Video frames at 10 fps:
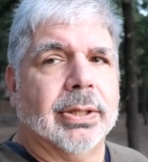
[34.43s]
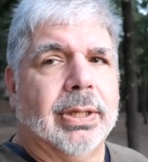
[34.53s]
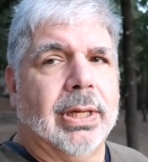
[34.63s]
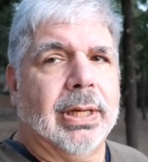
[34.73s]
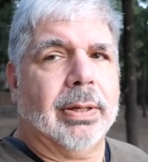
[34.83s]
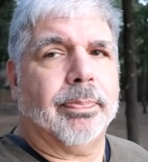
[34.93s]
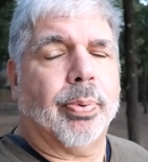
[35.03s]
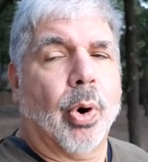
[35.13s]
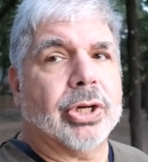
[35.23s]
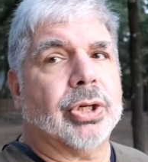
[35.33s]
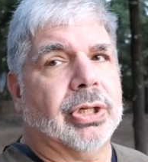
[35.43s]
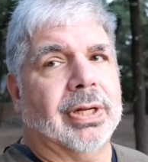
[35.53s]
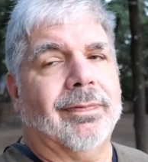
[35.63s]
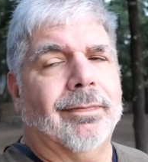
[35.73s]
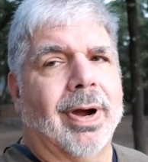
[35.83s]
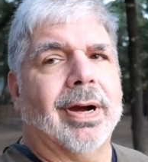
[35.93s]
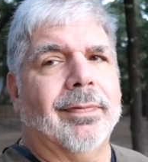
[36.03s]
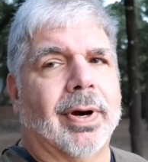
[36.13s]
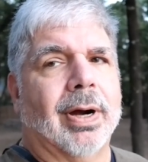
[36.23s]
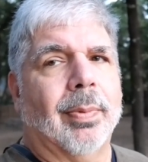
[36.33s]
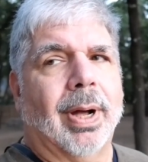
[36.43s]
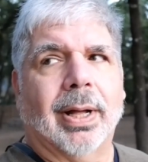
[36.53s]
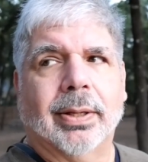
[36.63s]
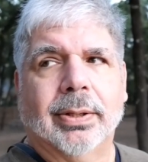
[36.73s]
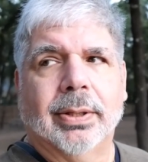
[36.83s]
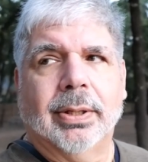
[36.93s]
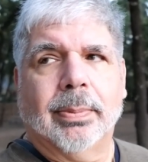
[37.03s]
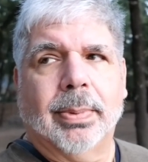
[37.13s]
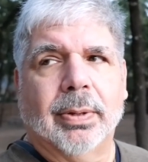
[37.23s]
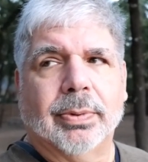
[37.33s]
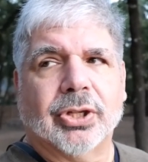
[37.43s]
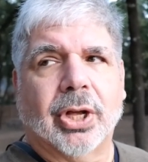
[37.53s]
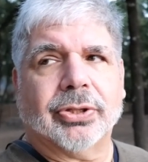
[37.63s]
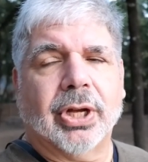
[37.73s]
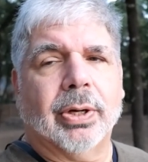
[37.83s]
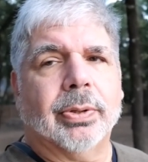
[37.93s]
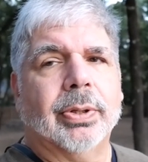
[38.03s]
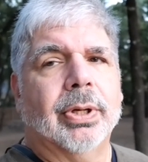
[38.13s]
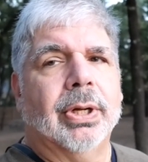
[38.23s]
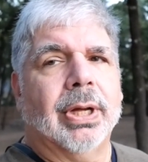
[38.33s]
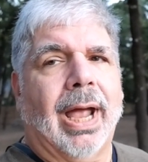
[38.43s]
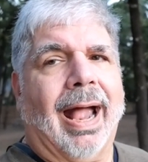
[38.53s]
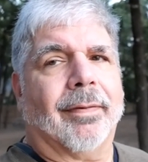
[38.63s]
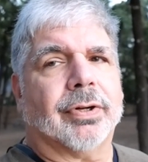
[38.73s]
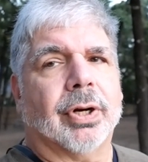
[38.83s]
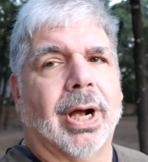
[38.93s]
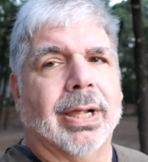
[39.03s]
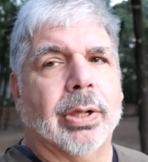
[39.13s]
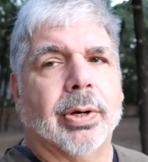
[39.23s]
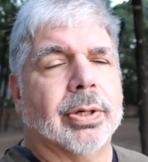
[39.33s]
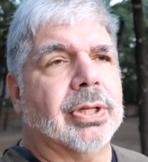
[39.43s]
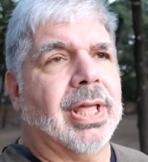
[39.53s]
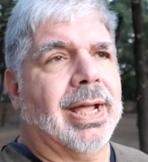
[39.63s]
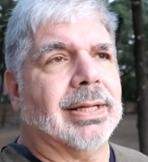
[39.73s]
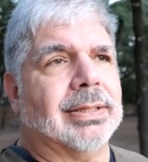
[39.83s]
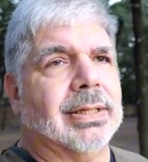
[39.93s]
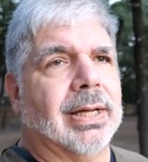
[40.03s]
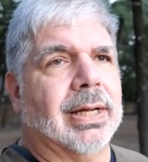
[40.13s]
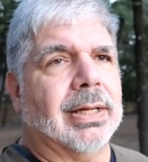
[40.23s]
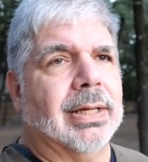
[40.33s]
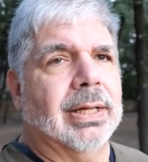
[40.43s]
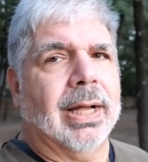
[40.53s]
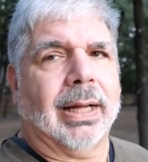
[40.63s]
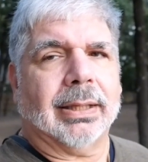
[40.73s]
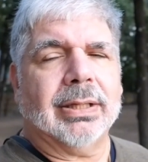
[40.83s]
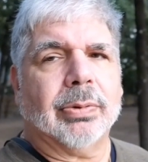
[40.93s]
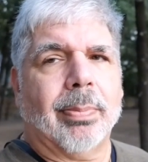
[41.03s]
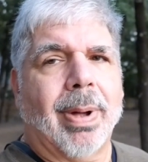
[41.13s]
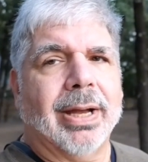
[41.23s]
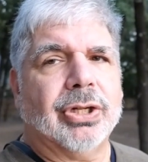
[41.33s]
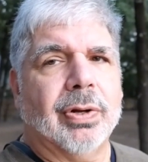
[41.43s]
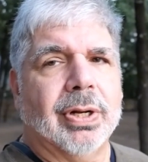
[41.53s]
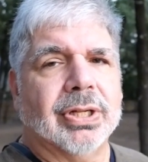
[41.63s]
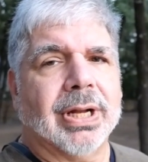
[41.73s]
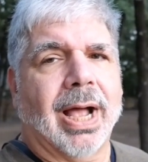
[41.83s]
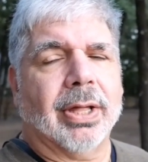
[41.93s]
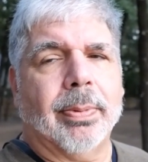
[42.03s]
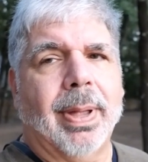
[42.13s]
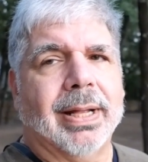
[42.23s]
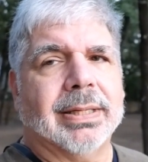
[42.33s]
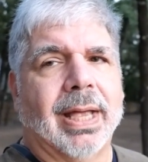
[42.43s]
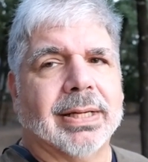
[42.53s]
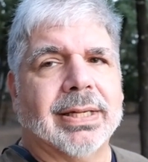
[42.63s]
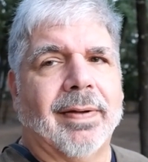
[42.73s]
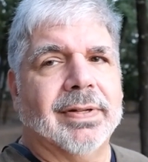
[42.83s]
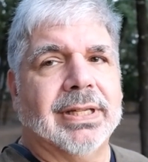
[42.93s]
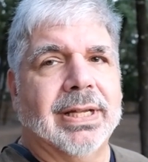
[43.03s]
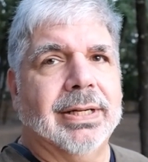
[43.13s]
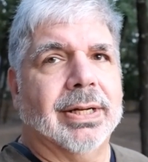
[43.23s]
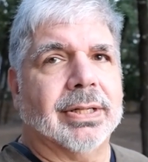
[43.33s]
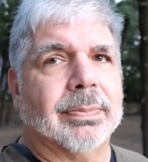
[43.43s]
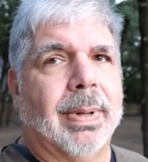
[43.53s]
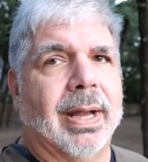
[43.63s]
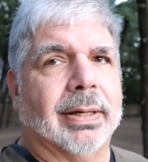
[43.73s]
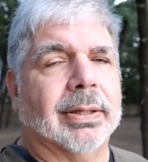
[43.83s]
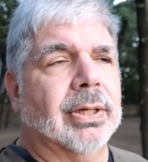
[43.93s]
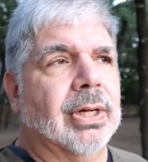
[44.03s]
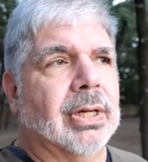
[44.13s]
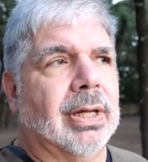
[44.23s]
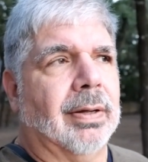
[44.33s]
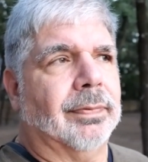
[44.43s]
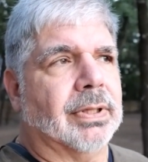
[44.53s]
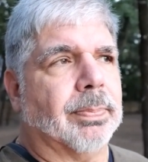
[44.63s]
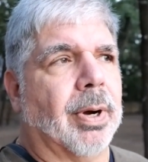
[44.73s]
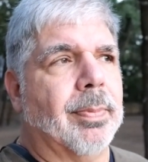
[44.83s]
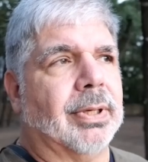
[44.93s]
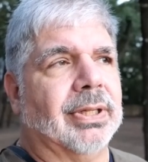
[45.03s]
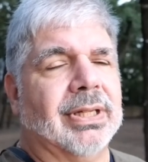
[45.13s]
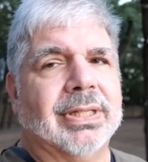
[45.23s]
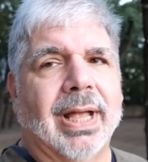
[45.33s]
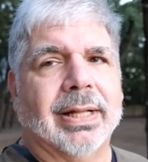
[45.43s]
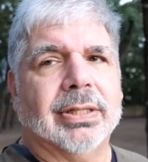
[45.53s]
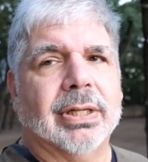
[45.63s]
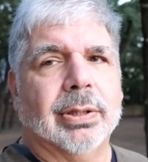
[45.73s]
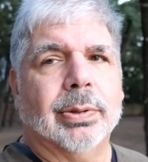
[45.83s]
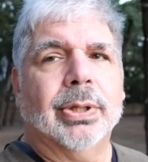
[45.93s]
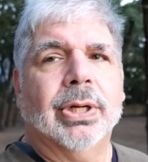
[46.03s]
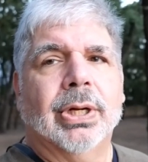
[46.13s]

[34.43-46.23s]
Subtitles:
The Portra did very, very well, but it was also after I learned that, at least with my shooting style, the Pentax 17 does better if it's permanently set to